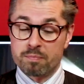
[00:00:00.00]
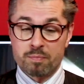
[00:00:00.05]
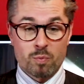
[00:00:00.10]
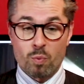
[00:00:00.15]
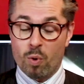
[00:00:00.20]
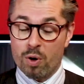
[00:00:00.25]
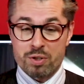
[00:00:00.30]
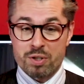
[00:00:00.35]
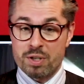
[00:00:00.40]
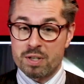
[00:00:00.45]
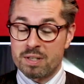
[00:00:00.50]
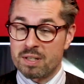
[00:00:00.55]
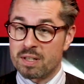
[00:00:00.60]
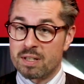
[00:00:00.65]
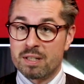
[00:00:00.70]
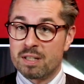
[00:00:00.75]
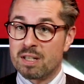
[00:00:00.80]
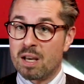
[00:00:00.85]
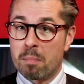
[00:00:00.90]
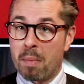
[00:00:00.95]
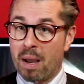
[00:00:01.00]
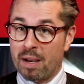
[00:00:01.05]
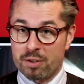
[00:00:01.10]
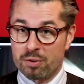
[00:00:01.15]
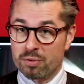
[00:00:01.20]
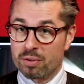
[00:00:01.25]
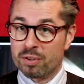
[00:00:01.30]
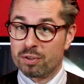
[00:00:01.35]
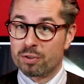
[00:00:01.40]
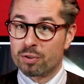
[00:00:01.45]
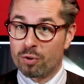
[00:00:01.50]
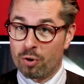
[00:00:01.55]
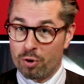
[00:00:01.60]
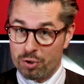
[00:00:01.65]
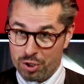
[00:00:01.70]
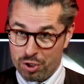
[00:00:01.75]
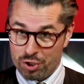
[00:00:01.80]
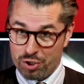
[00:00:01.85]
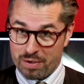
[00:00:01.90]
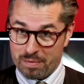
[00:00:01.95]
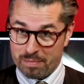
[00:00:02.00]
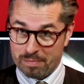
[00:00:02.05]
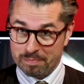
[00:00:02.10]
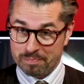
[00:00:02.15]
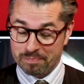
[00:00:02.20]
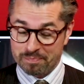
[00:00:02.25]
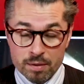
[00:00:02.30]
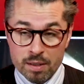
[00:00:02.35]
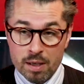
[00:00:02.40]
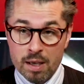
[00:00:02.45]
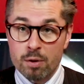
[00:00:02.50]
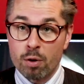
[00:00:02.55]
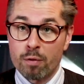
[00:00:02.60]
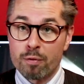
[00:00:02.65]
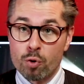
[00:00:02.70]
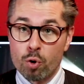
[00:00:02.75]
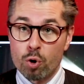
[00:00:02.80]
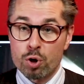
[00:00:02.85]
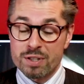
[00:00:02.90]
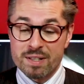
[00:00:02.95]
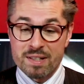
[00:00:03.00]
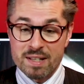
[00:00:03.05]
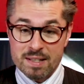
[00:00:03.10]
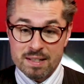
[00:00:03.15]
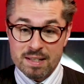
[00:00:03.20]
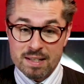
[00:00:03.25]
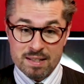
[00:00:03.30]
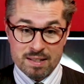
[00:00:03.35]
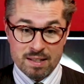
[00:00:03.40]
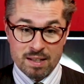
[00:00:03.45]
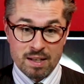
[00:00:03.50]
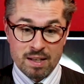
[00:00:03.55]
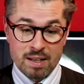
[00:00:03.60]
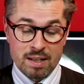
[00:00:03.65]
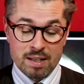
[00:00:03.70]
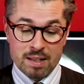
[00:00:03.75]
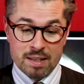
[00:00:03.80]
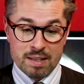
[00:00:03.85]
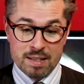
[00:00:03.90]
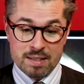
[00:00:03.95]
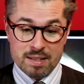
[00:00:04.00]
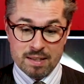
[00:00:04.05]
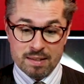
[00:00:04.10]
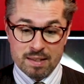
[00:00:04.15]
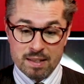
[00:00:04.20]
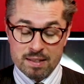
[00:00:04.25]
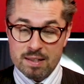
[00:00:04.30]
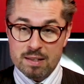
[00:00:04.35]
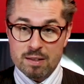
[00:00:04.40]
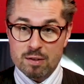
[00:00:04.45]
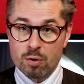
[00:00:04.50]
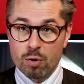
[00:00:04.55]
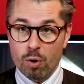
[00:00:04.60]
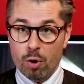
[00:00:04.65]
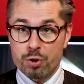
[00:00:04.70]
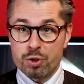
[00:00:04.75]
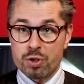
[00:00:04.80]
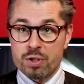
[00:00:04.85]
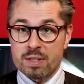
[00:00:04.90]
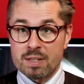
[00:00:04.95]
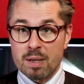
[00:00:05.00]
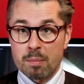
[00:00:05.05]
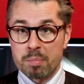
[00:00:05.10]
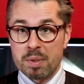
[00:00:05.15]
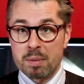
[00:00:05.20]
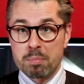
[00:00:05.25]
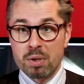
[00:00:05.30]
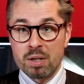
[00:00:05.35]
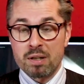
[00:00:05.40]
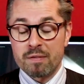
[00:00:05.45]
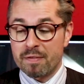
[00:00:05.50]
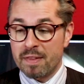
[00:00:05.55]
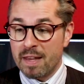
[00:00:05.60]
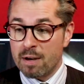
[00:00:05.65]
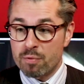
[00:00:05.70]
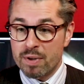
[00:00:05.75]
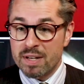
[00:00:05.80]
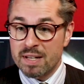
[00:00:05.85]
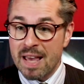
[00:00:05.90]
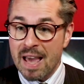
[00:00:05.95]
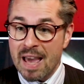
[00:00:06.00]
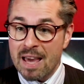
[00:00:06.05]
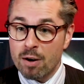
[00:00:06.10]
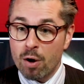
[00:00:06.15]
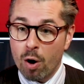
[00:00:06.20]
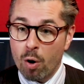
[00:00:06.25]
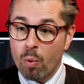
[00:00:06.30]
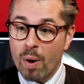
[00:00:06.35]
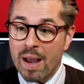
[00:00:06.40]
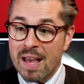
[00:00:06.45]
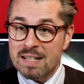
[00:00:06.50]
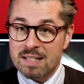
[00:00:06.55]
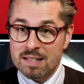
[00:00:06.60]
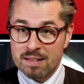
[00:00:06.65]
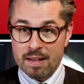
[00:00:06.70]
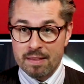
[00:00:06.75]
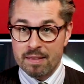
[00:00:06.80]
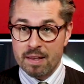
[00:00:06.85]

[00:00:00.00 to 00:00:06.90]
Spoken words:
watches in immaculate condition. And of course this is gorgeous. Some people, if they read NOS, then